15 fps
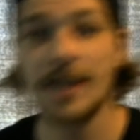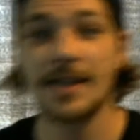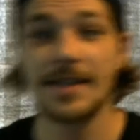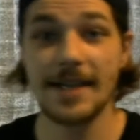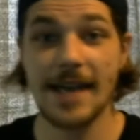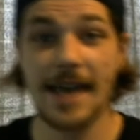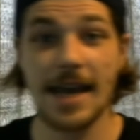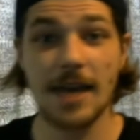
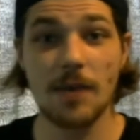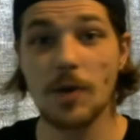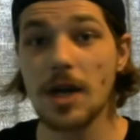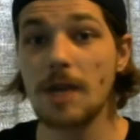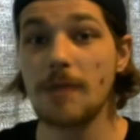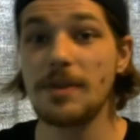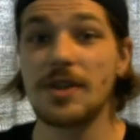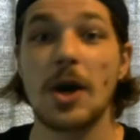Today we're going
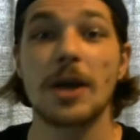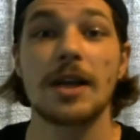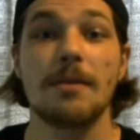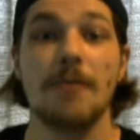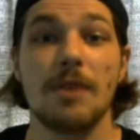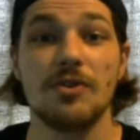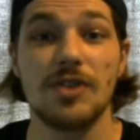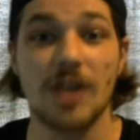to be talking
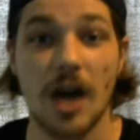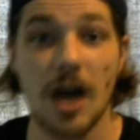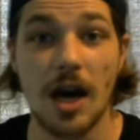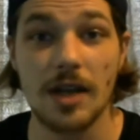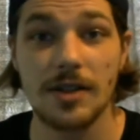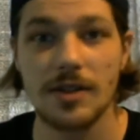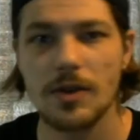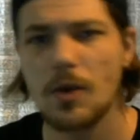about
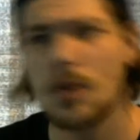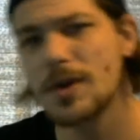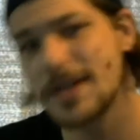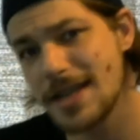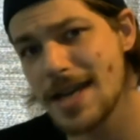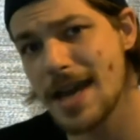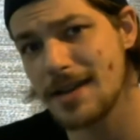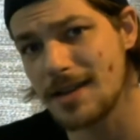DAWs, or
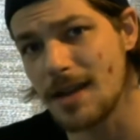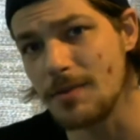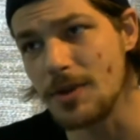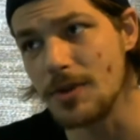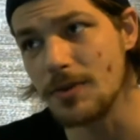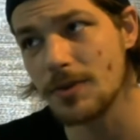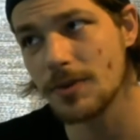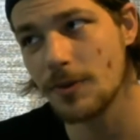
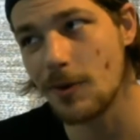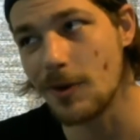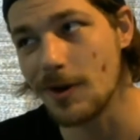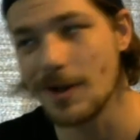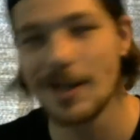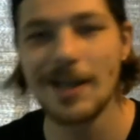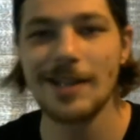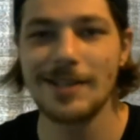DAWs,
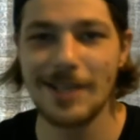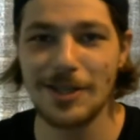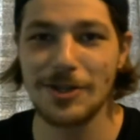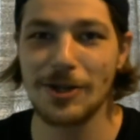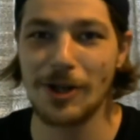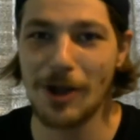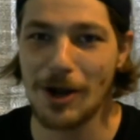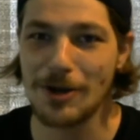or
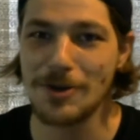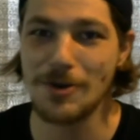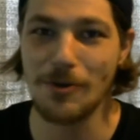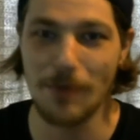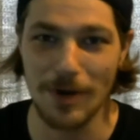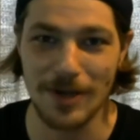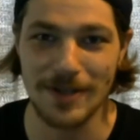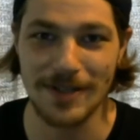Digital Audio
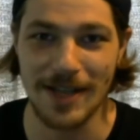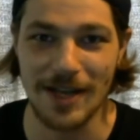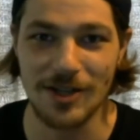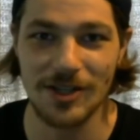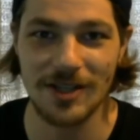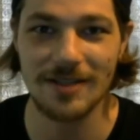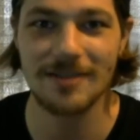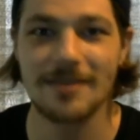
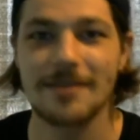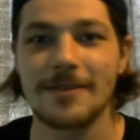Workstations.